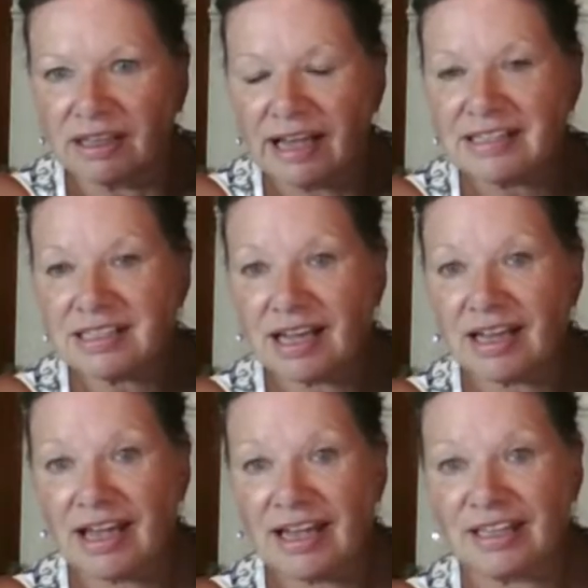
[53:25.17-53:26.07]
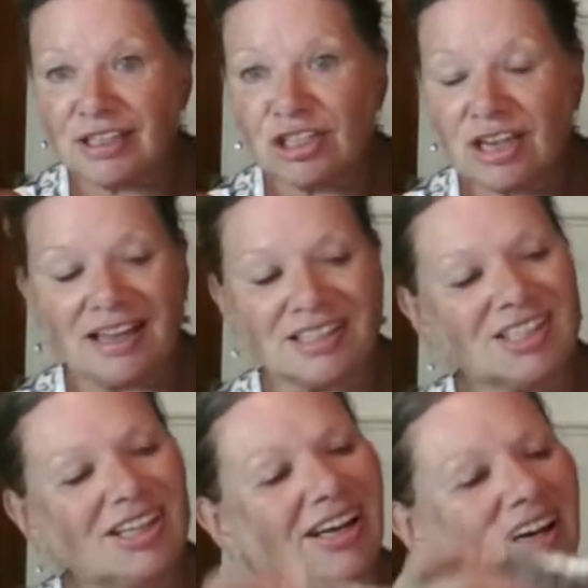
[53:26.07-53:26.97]
As they age,
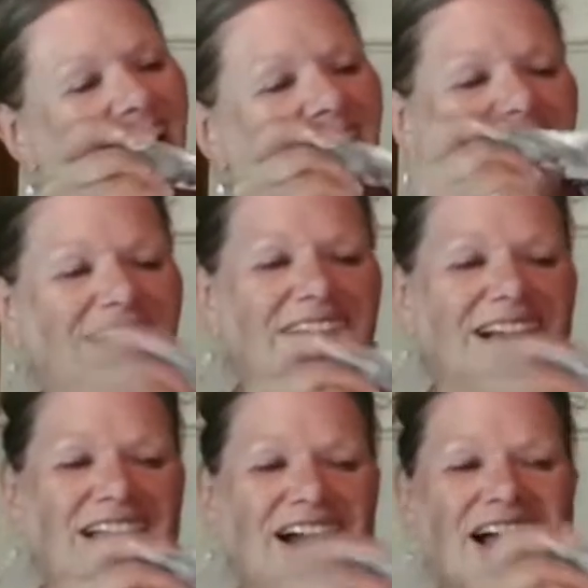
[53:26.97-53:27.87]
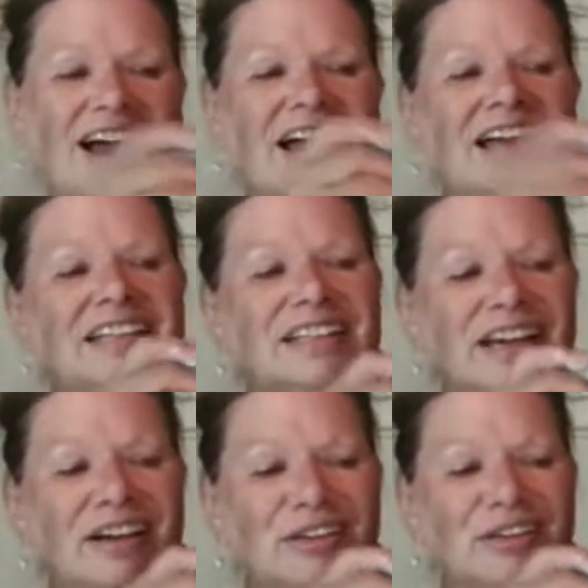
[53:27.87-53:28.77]
yes.
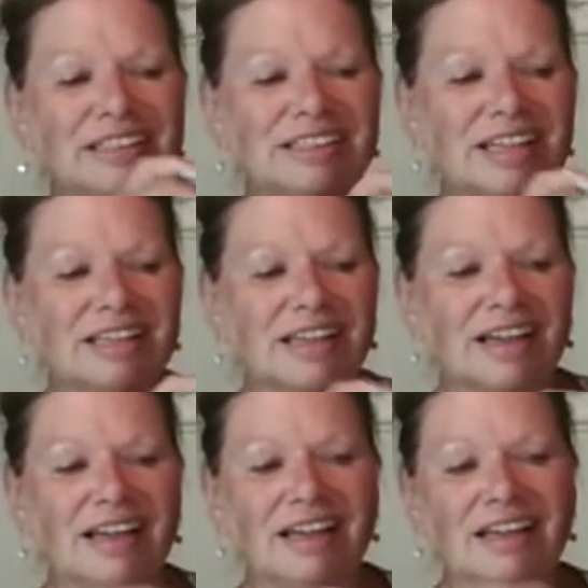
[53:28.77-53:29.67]
It's like